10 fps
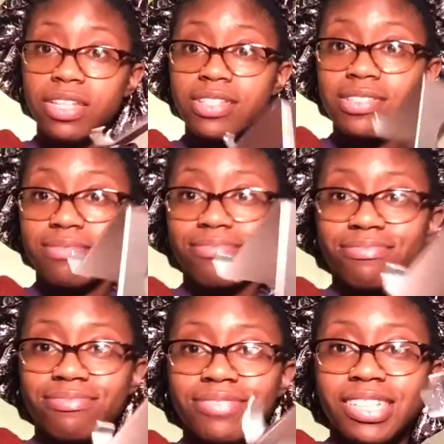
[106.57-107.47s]
this
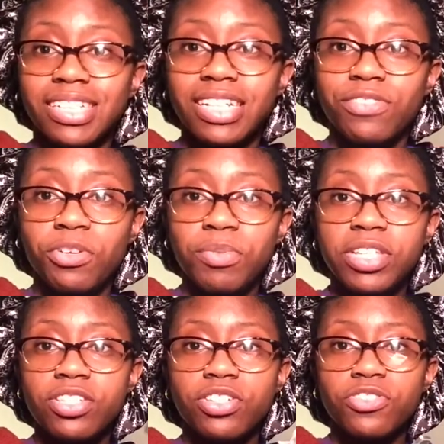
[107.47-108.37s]
for me
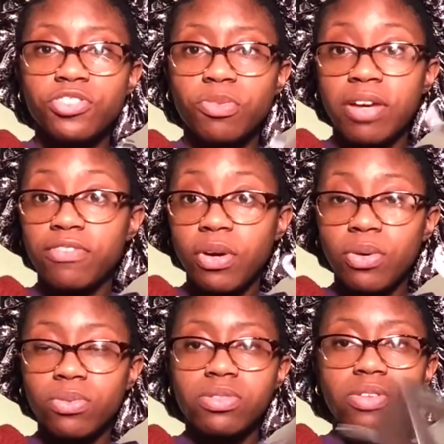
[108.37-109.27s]
to use on my
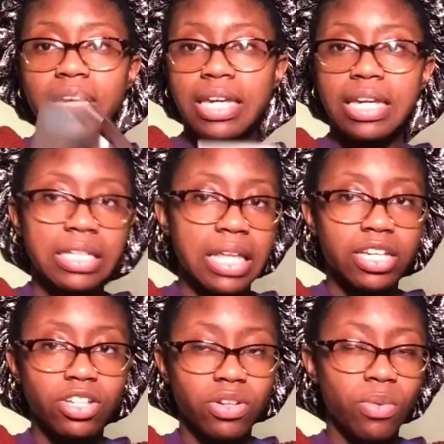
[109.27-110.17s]
phone, so I can,
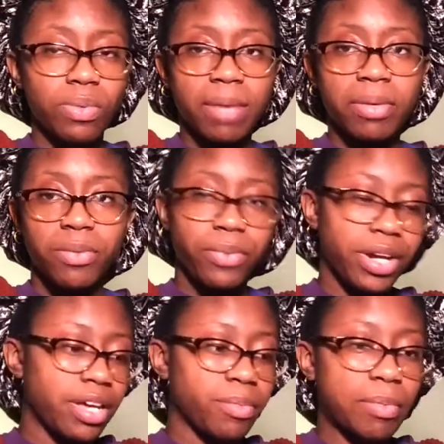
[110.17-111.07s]
like, you know, when I be at
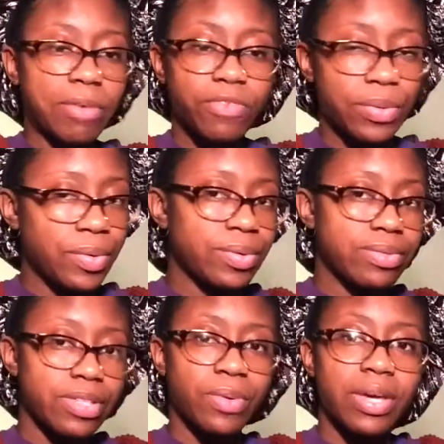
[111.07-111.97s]
work I can put my phone on.
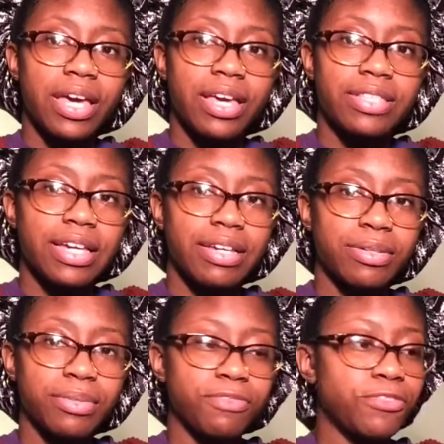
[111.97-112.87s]
So it's like a
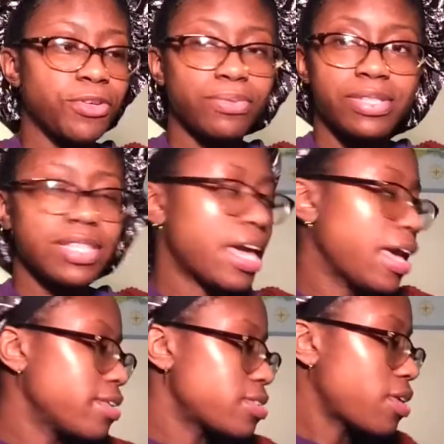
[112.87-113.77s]
phone
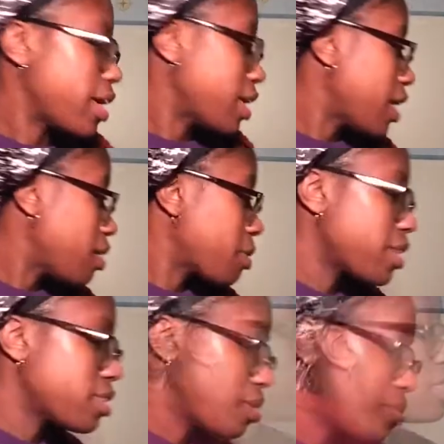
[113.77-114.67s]
stand, so I kind of
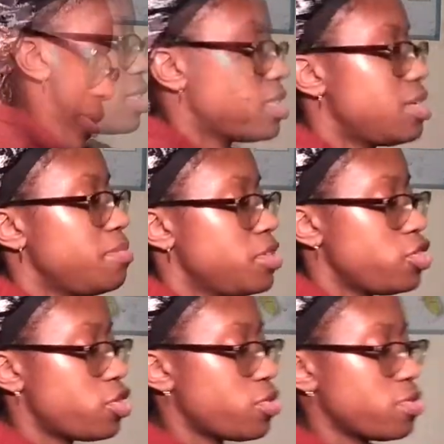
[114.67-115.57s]
got them. But let me
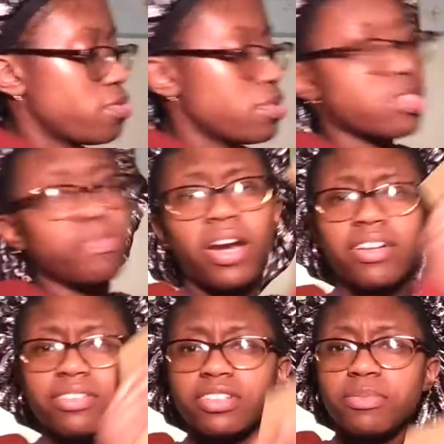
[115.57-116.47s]
show you. It's
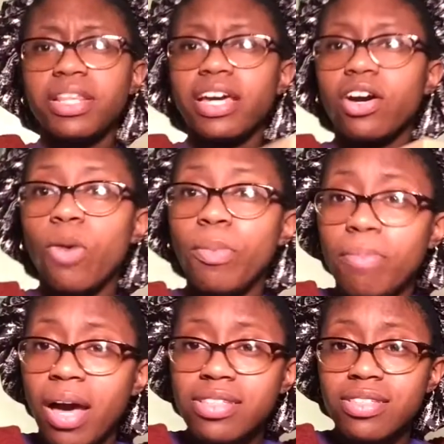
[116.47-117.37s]
part of a little bit like an open
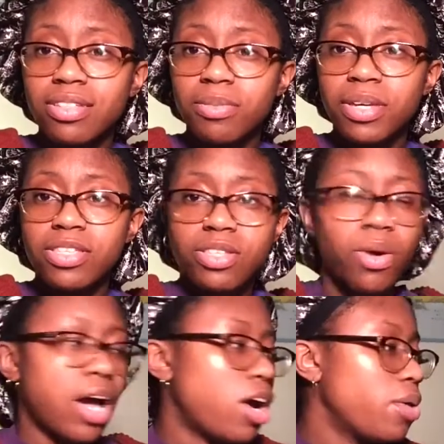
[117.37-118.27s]
box a little bit.
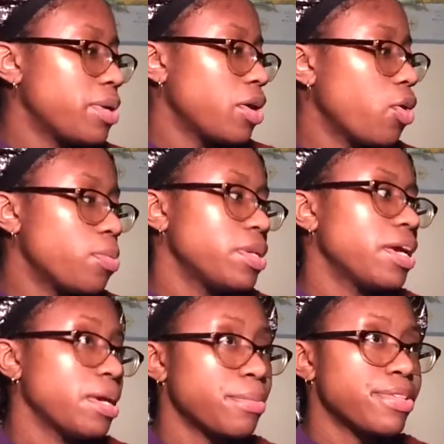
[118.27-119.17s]
So I already opened
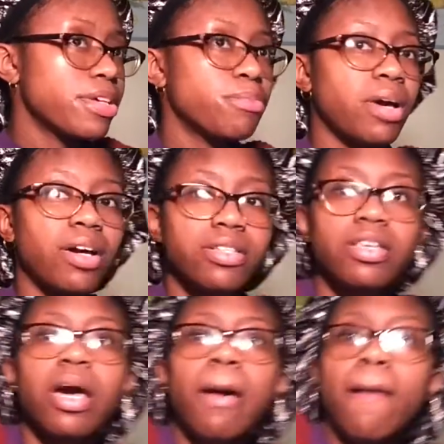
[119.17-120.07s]
the Amazon box,
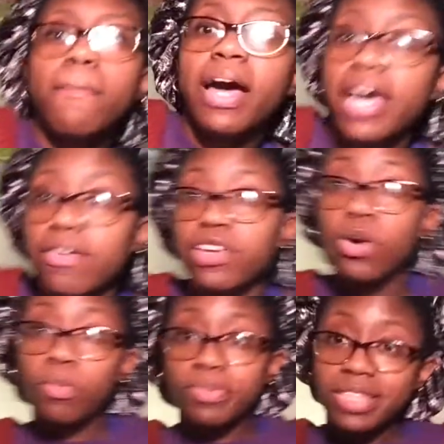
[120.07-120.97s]
but I haven't
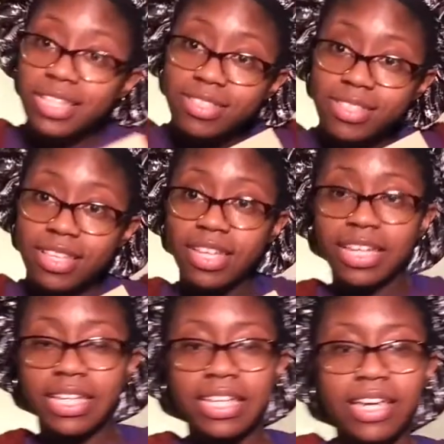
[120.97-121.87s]
opened this
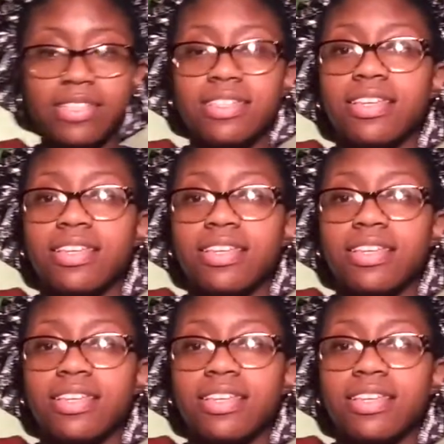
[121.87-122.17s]
yet.